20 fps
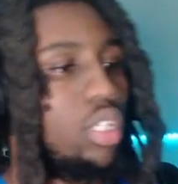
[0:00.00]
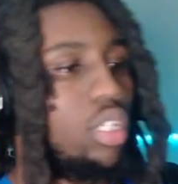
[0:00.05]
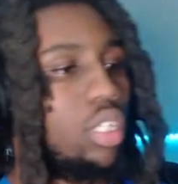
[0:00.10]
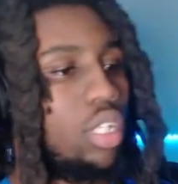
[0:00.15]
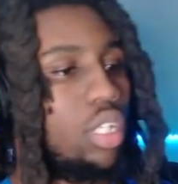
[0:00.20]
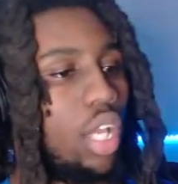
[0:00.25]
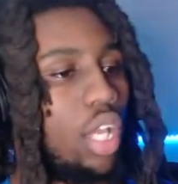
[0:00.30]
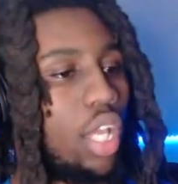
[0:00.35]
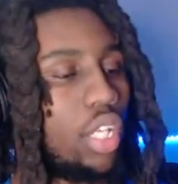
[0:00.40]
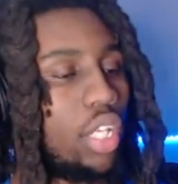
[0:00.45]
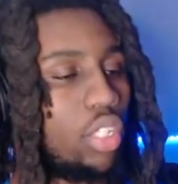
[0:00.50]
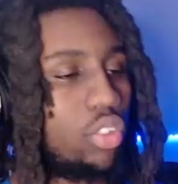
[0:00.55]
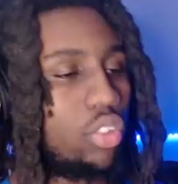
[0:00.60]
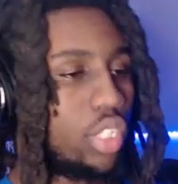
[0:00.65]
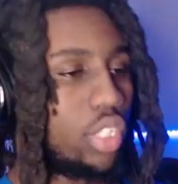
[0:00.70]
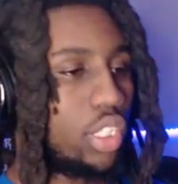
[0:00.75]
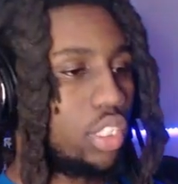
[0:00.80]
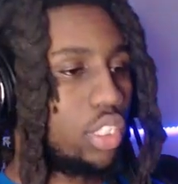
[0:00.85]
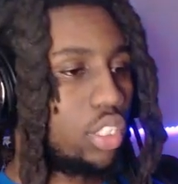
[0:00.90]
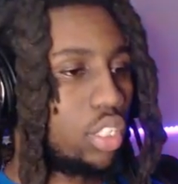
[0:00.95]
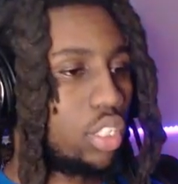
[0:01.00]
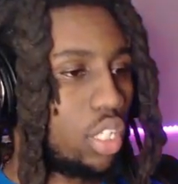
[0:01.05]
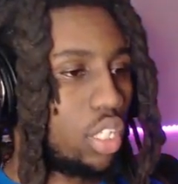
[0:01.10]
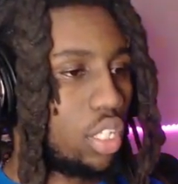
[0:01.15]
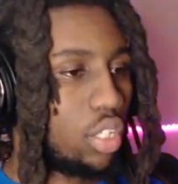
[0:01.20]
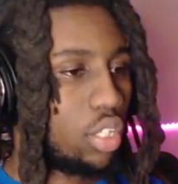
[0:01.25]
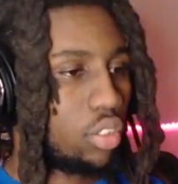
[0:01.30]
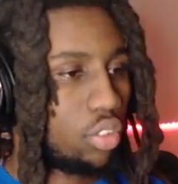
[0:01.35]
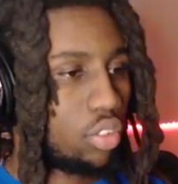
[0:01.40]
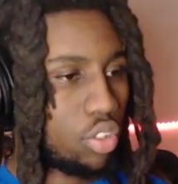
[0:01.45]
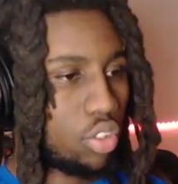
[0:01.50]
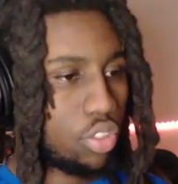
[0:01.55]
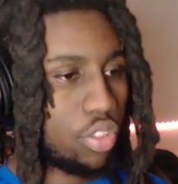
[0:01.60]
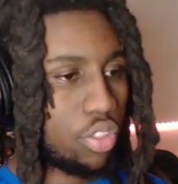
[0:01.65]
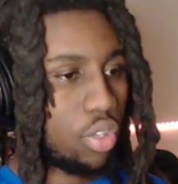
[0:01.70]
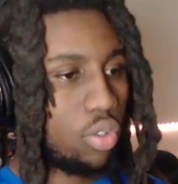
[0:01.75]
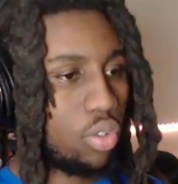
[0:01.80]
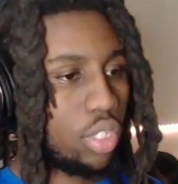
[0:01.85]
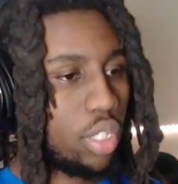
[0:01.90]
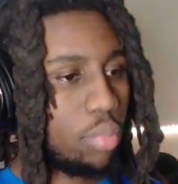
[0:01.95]
Increase
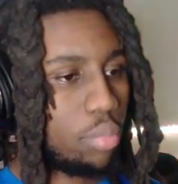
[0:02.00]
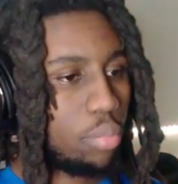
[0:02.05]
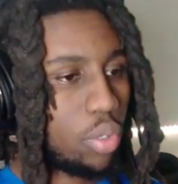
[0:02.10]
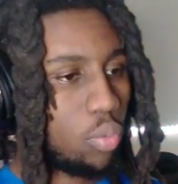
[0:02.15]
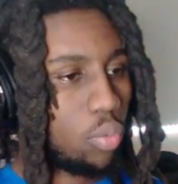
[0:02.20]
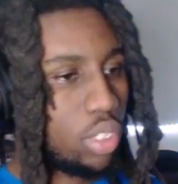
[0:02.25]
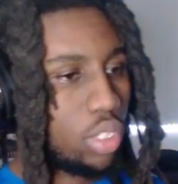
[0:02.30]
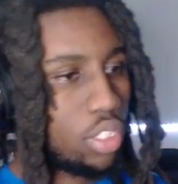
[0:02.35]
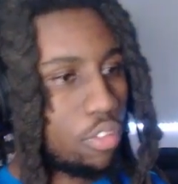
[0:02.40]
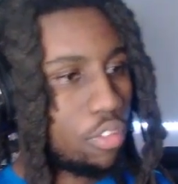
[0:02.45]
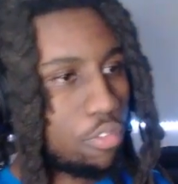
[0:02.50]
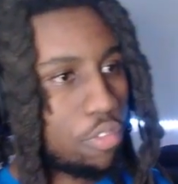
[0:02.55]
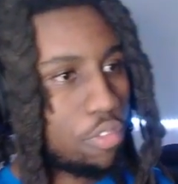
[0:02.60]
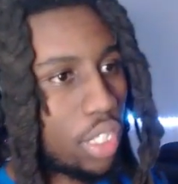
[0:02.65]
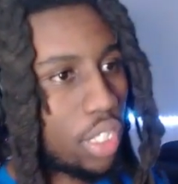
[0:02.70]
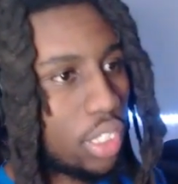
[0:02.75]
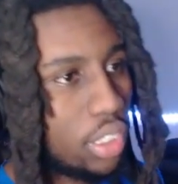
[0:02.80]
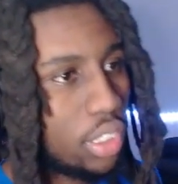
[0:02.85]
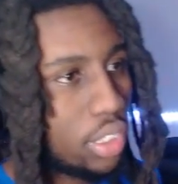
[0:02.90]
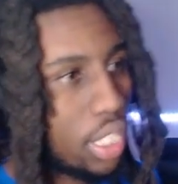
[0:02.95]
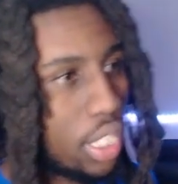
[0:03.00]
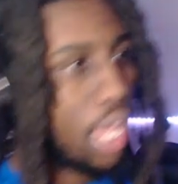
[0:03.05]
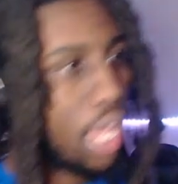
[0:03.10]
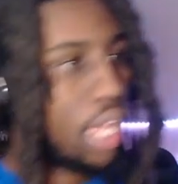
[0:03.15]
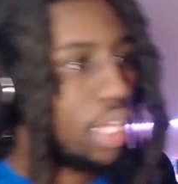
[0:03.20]
Chthonian. What the fuck is that?